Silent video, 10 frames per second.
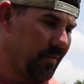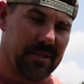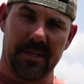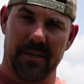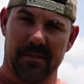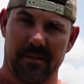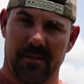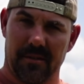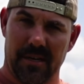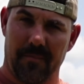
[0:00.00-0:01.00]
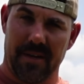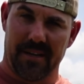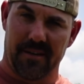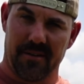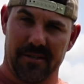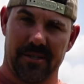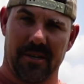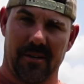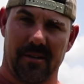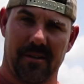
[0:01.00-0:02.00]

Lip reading: of a chance of not making a good shot.